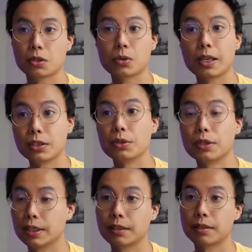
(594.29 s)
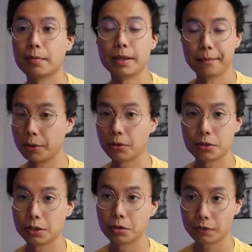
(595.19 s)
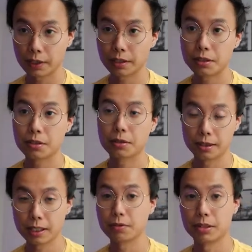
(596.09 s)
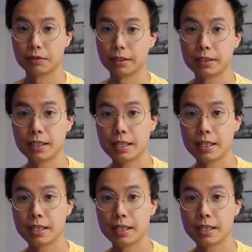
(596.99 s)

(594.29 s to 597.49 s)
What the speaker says: So I do need to commit both shields if I need to and get rid of it.